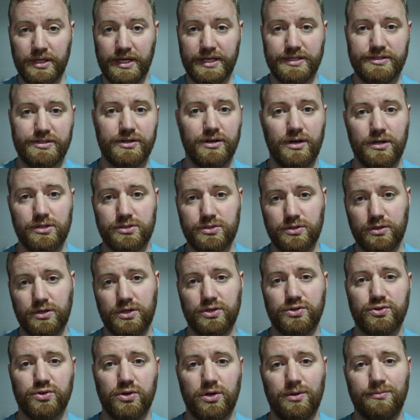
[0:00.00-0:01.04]
laser, also
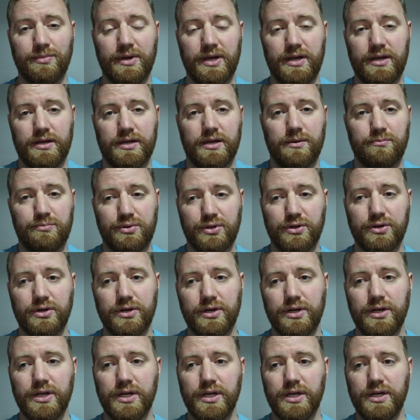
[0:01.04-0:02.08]
controlled by a
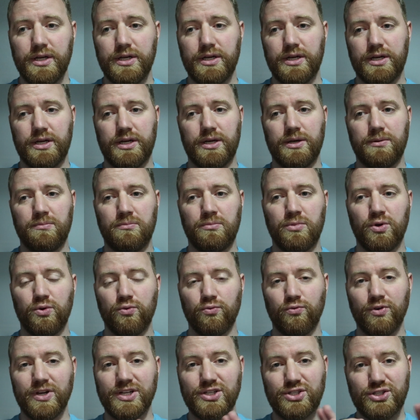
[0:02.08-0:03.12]
computer,
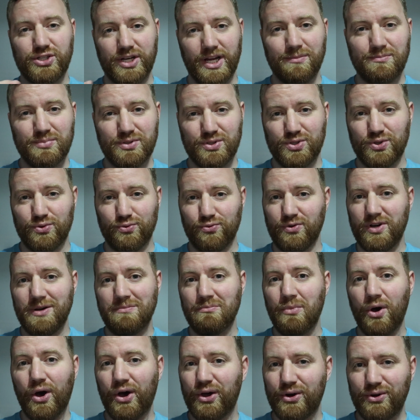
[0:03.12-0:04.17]
reshapes or
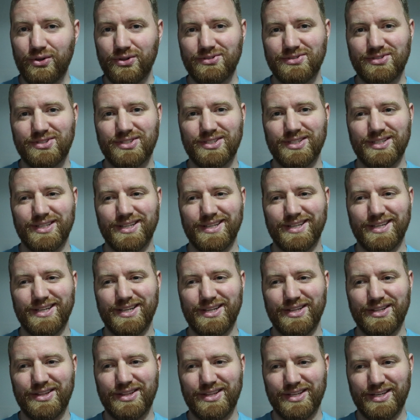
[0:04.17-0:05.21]
remodels
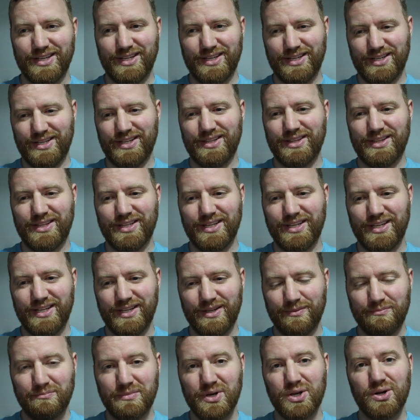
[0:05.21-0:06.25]

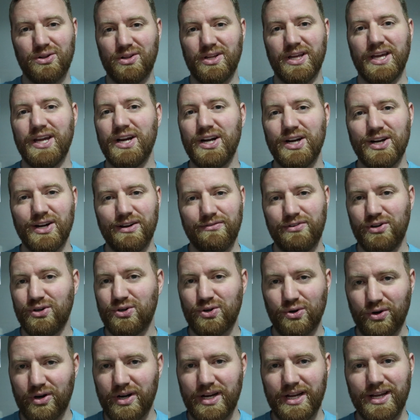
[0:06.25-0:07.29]
the middle layer of your
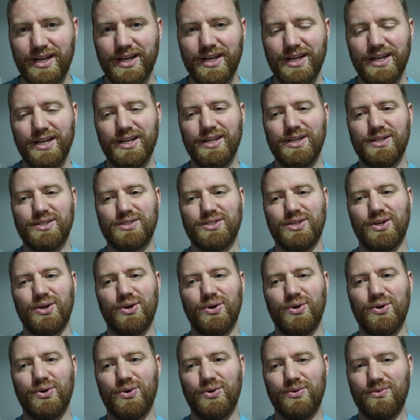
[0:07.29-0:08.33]
cornea
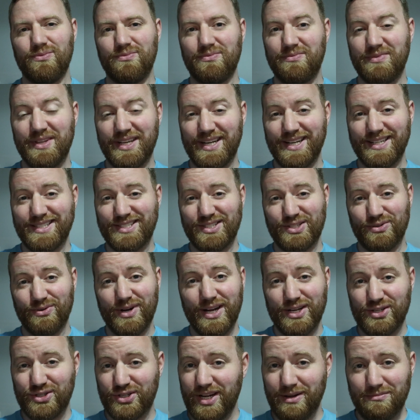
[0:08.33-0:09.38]
so that it's the
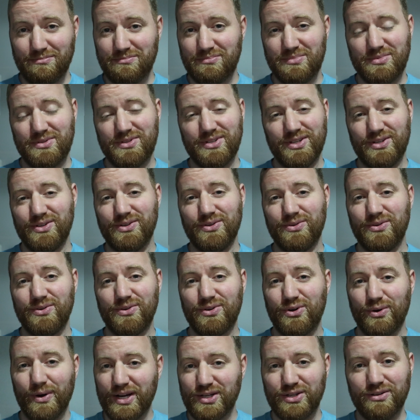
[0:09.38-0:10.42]
right shape
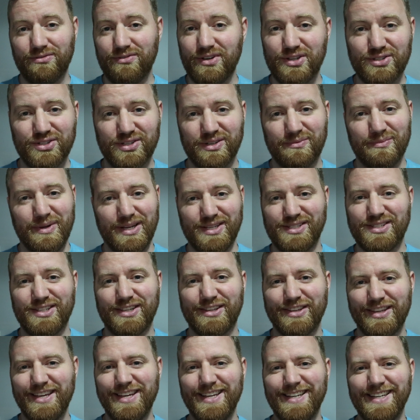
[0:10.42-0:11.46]
to correct your vision,
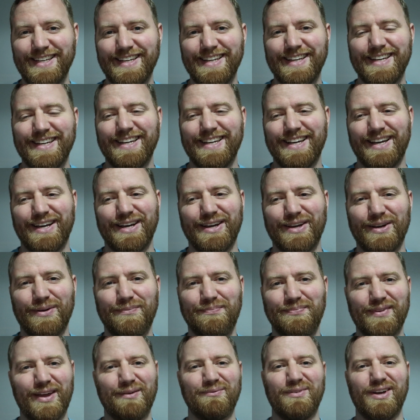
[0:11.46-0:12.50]
basically.
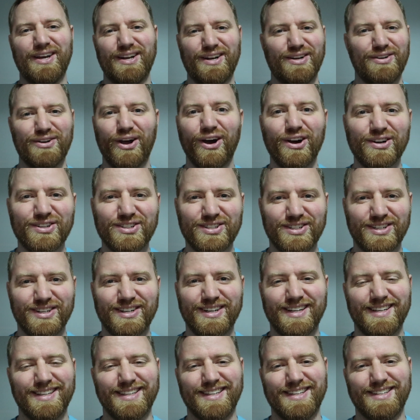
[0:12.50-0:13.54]
I'm not a
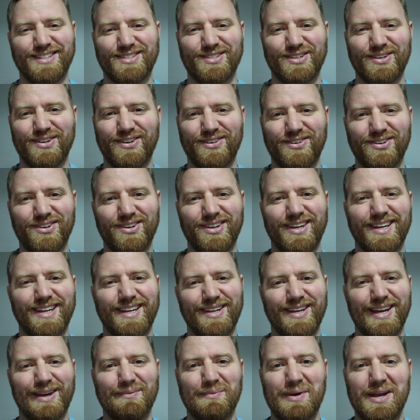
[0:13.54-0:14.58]
doctor, so
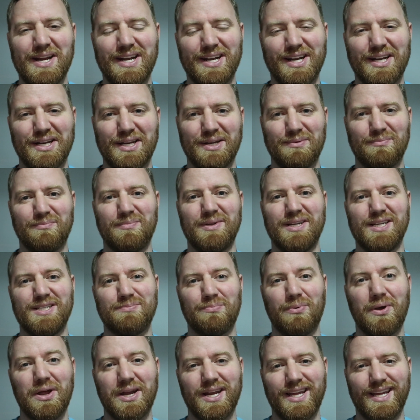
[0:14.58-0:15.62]
I might not be
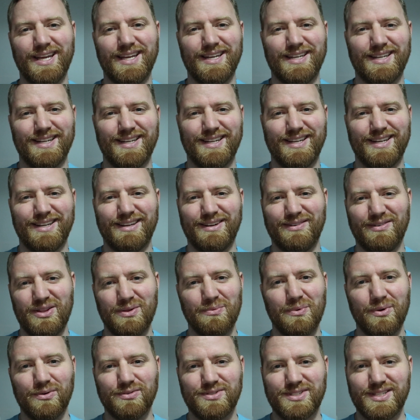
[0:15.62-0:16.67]
explaining it in
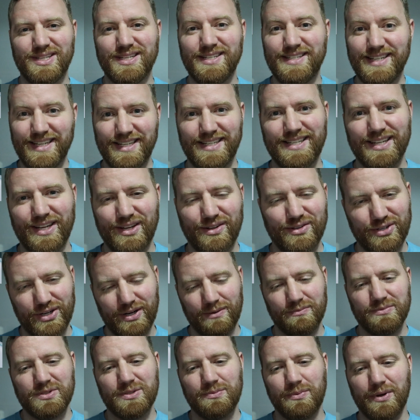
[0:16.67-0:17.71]
the most detailed
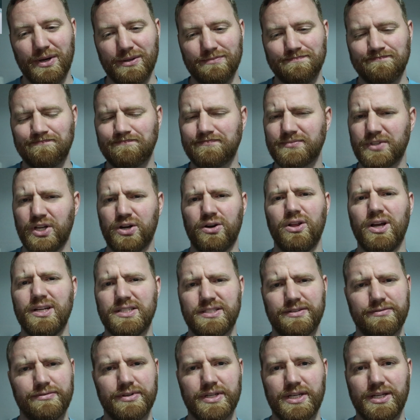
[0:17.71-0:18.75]
terms, but there are
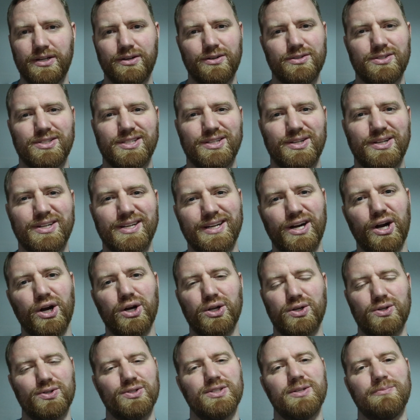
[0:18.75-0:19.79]
lots of videos and
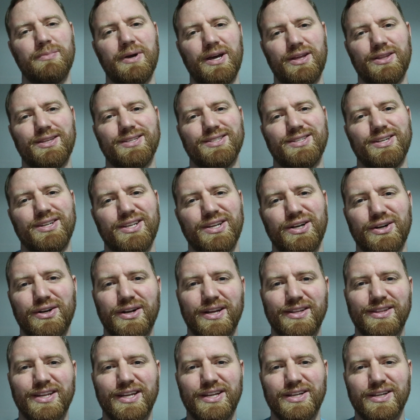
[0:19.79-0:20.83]
articles about this on the
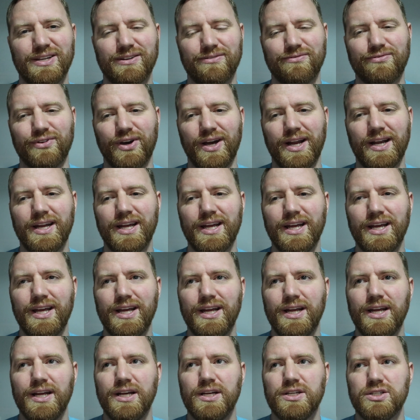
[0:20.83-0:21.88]
internet that you can find.
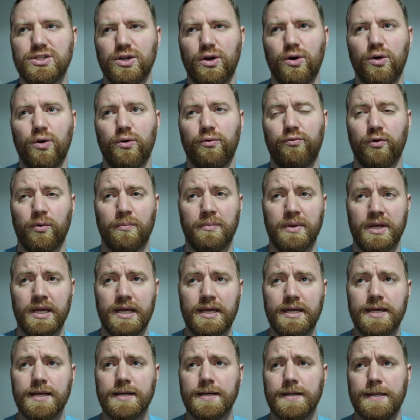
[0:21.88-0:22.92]
So for
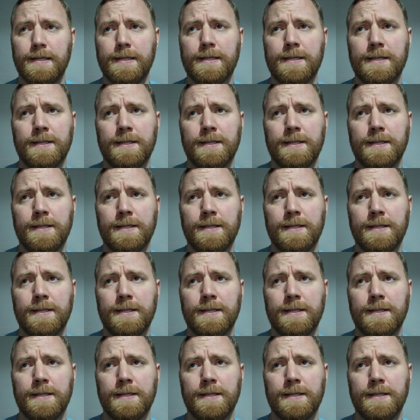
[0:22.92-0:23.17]
me,